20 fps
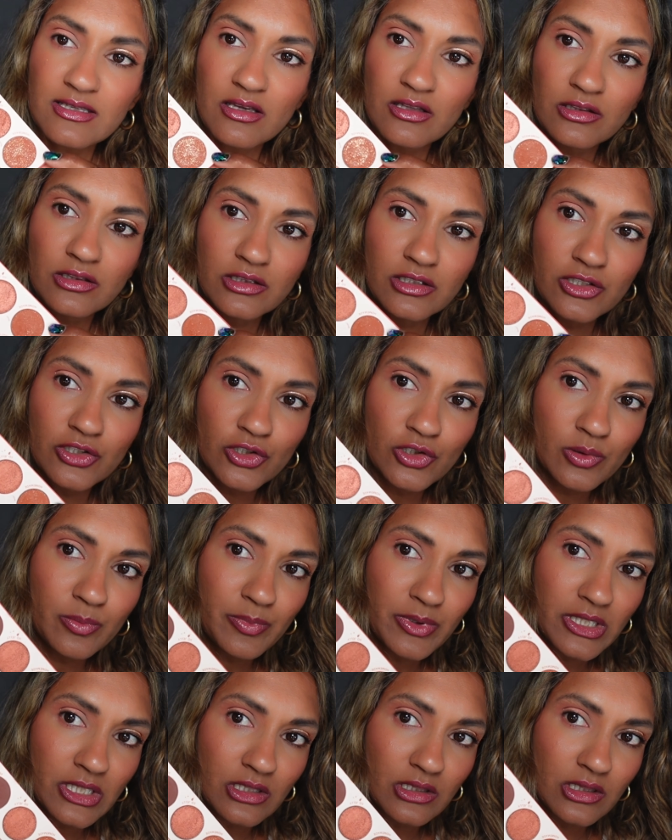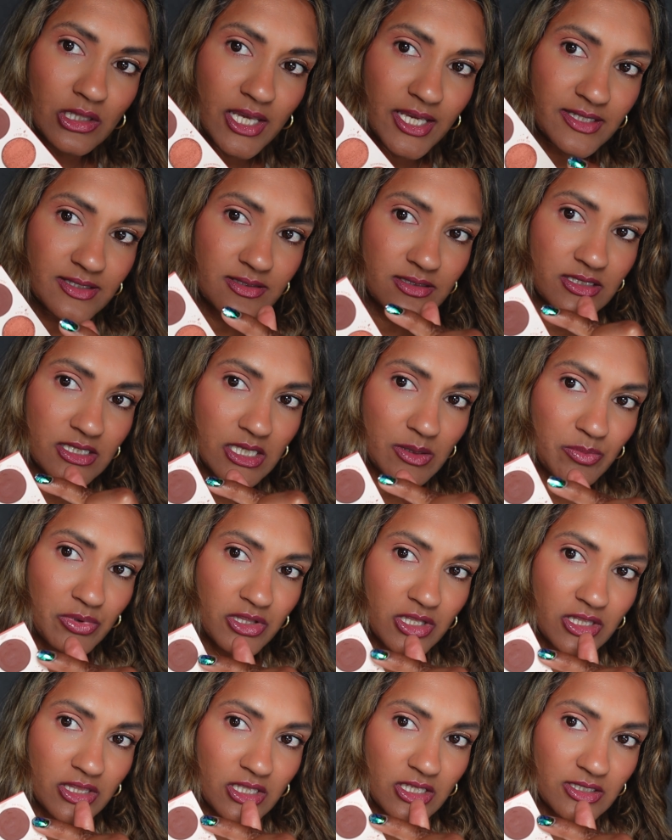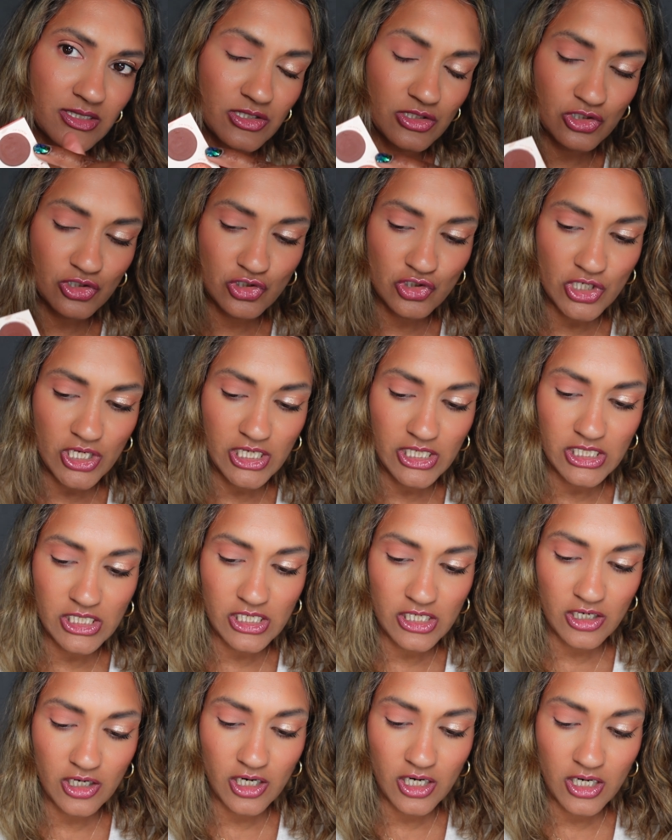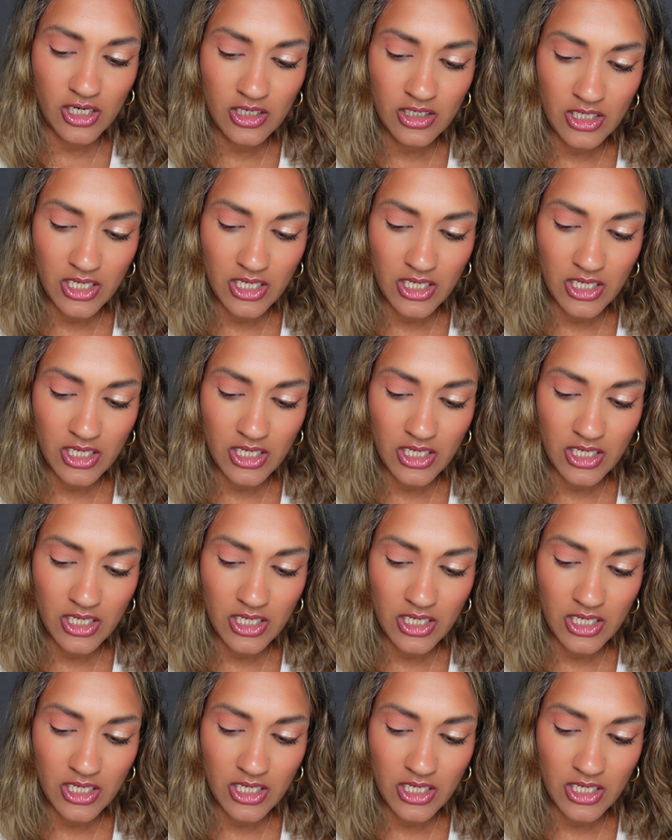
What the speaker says: a little bit less deep than this shade here.